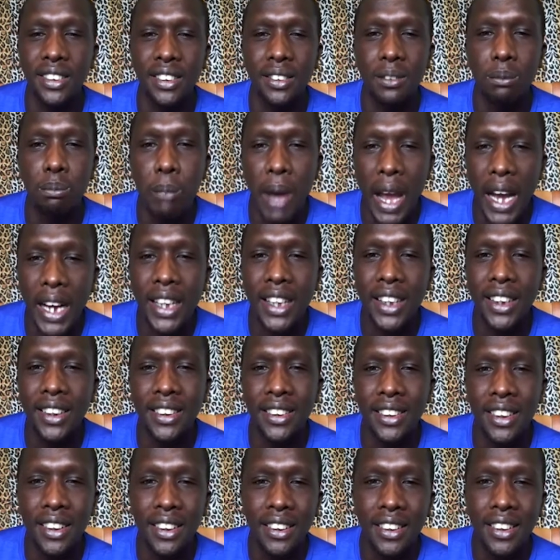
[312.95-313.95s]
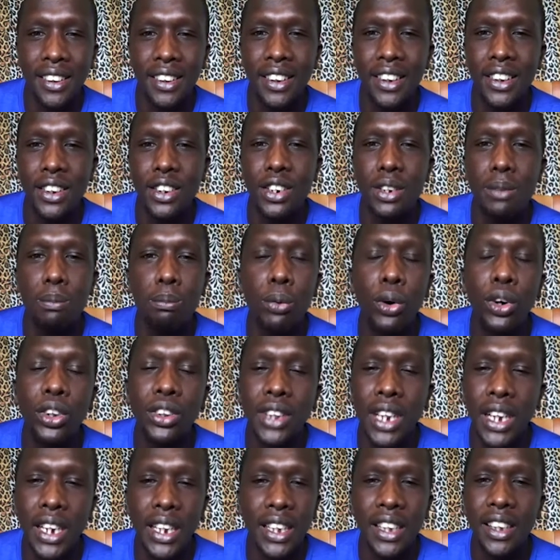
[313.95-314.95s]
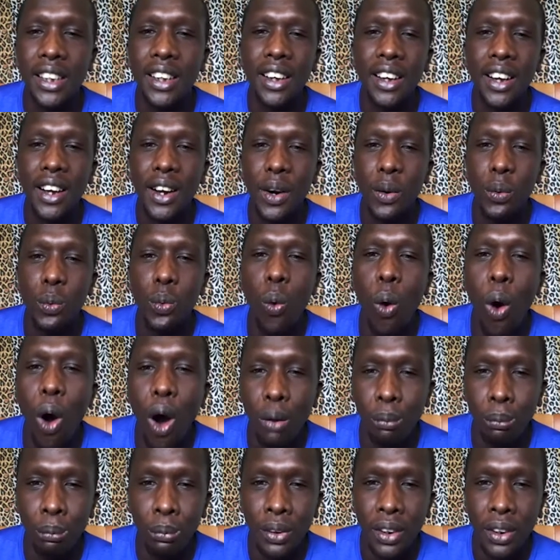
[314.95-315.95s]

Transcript: make it remotely warm.